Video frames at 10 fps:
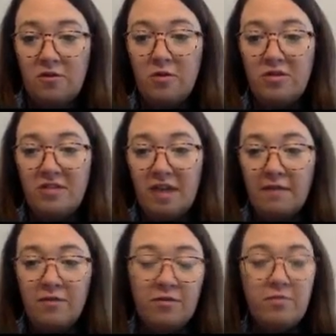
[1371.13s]
so it
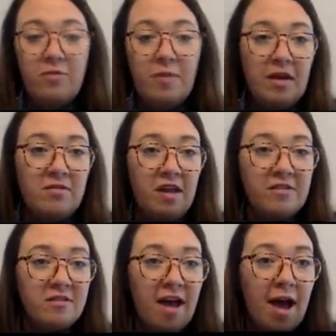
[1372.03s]
saves to my
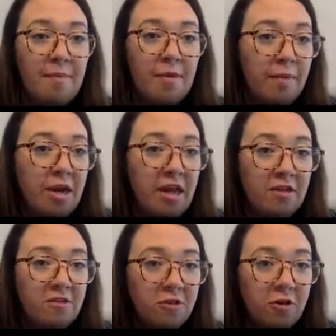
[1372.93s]
desktop, I'm going
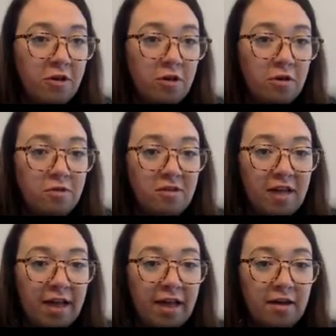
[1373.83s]
to insert a new
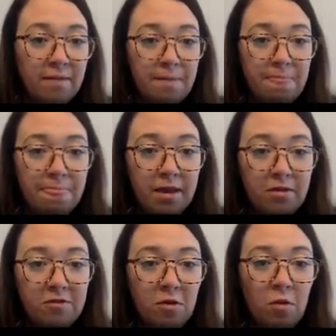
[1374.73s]
slide.
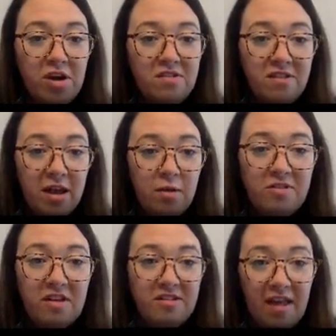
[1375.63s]
So what it did
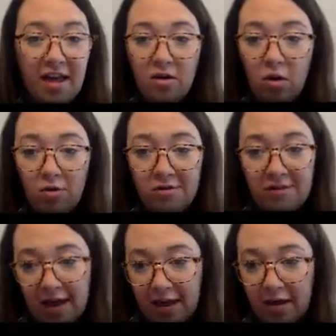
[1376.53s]
was I designed a whole
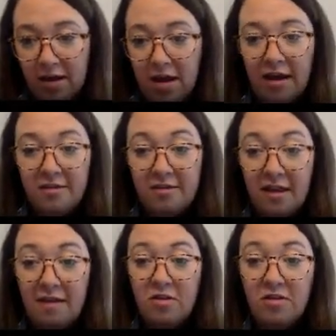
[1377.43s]
slide. I
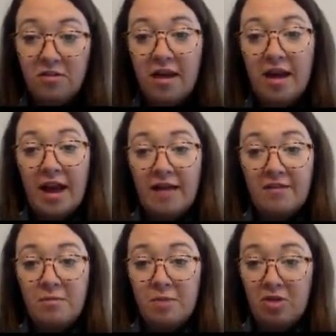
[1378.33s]
saved the slide
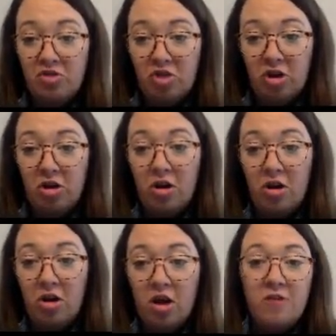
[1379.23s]
as a picture.
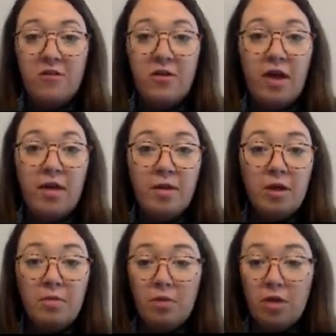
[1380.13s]
So now I'm going
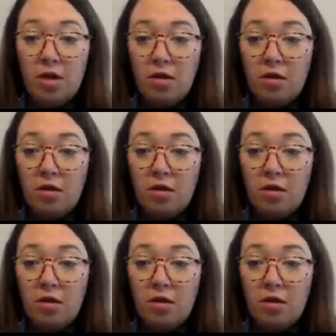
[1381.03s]
to bring,